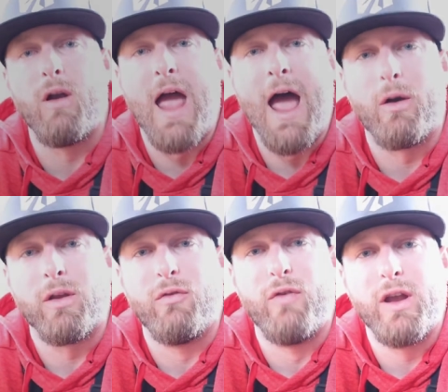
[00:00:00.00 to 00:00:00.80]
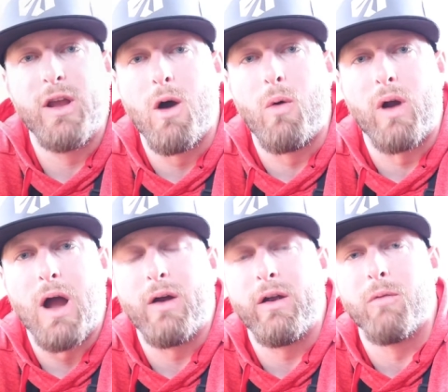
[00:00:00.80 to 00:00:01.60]
Outy video. We're
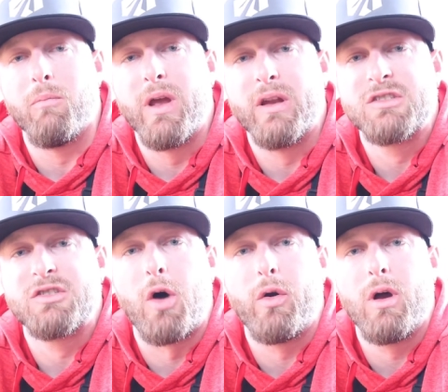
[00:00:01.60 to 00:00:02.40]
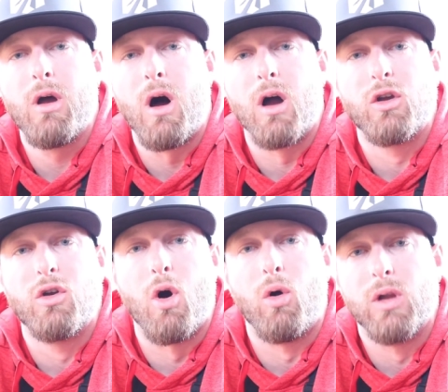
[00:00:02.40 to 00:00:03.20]
out here in Minnesota on
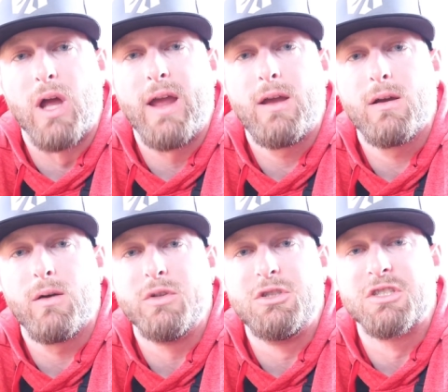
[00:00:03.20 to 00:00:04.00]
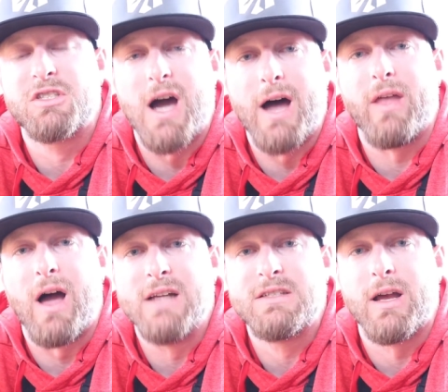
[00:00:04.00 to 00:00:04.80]
Gull Lake. We just got an
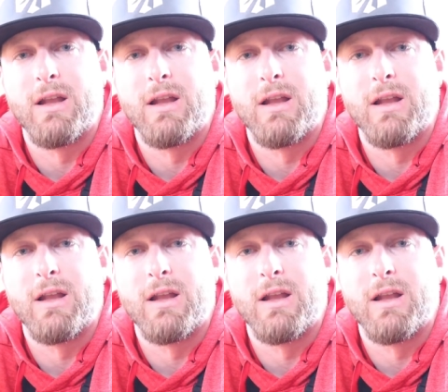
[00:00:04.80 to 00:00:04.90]
ice hut a